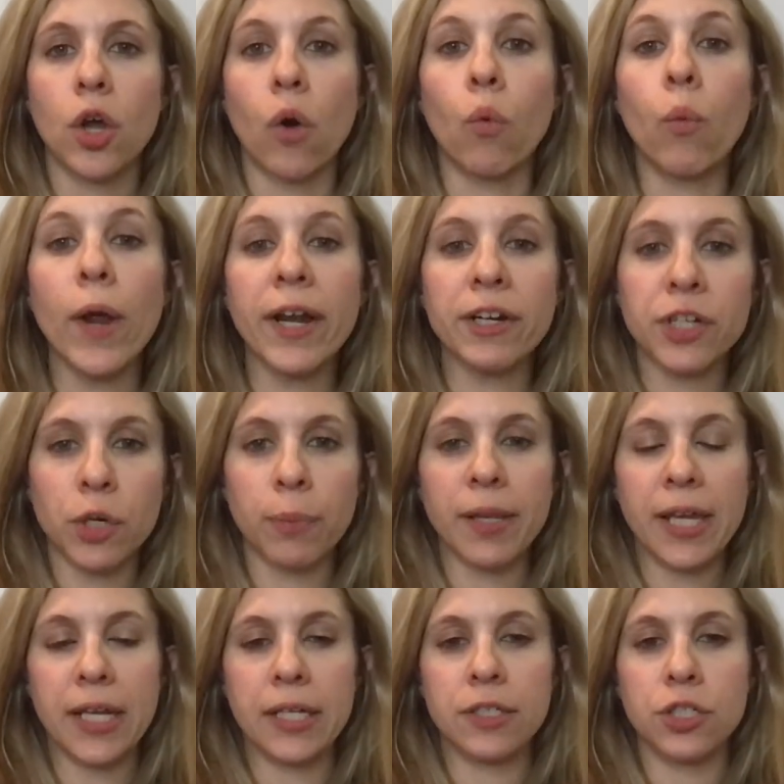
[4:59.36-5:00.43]
where you're
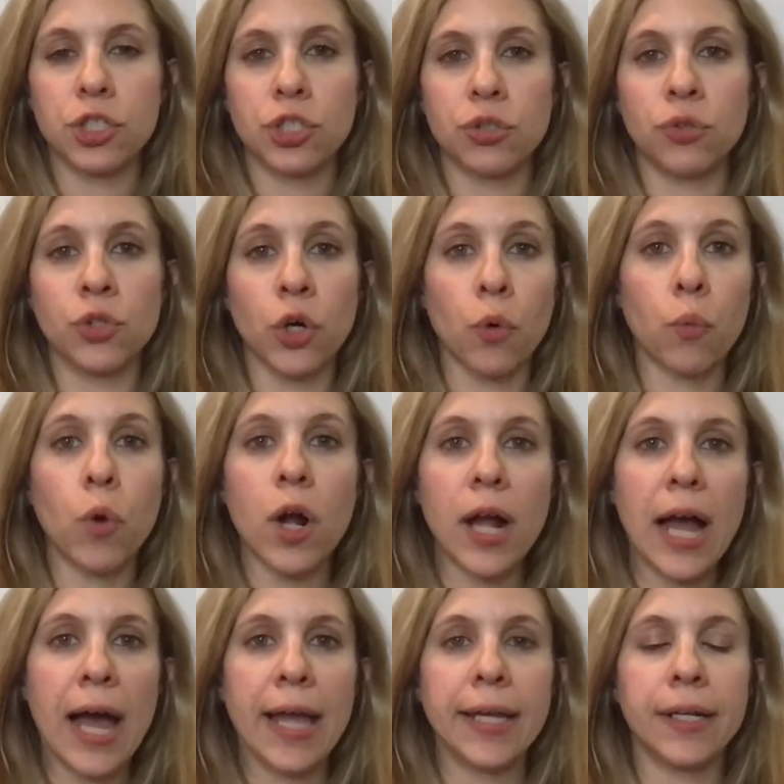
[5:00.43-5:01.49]
planning to shoot or what
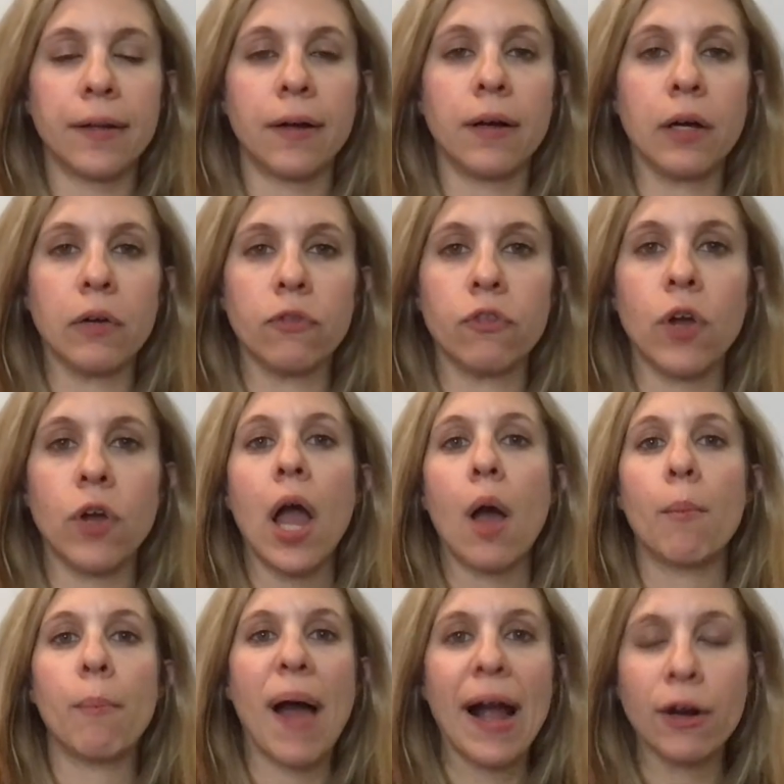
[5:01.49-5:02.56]
kind of
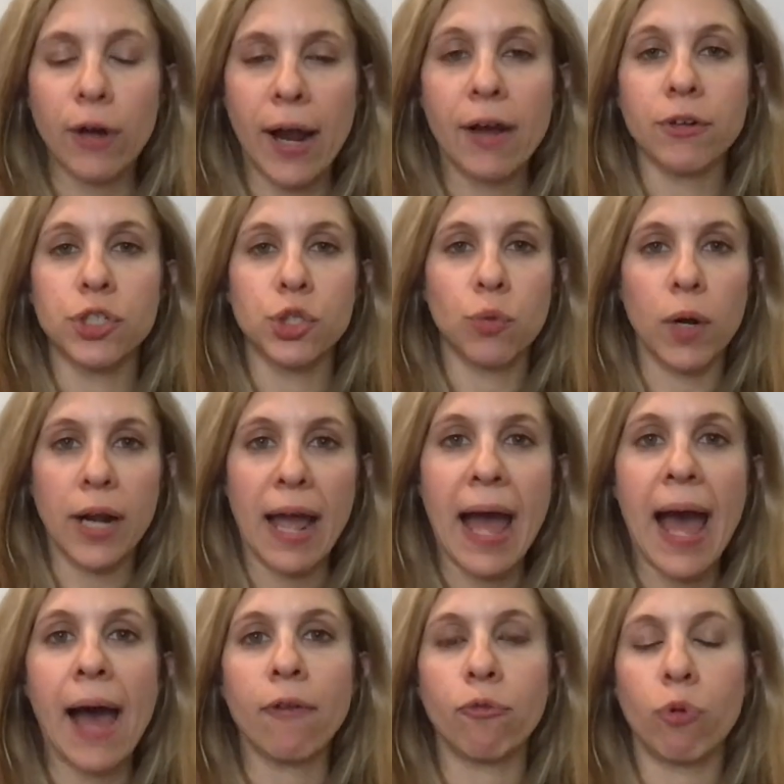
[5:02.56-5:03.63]
background you want to
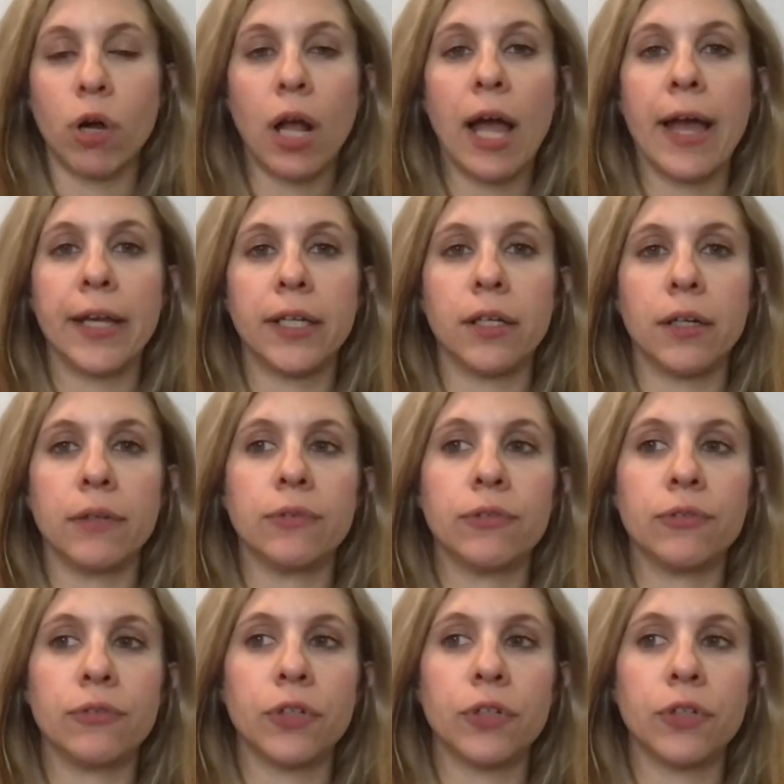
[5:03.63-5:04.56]
have, what kind of